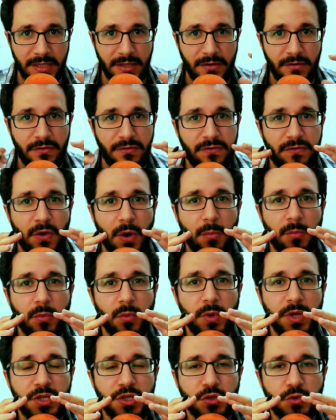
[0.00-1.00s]
from
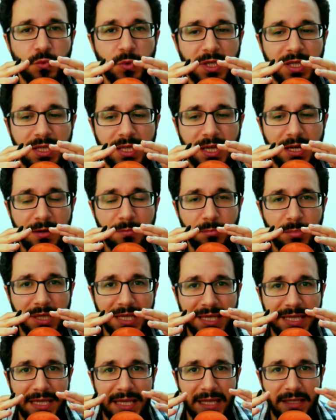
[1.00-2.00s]
which we can
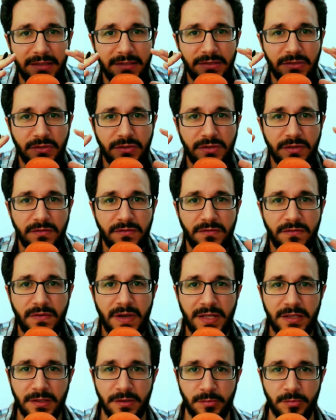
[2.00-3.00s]
begin to
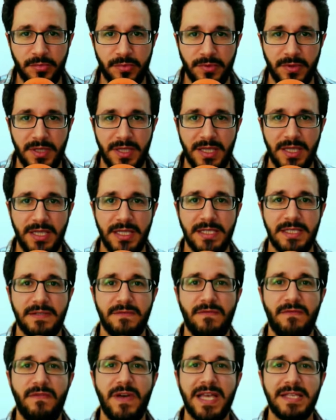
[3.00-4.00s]
develop this
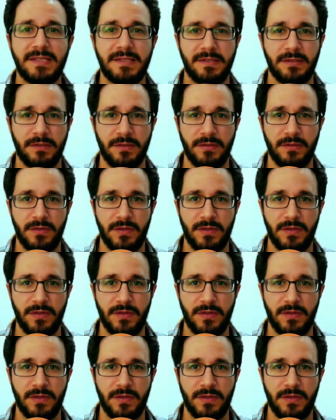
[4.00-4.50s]
vessel,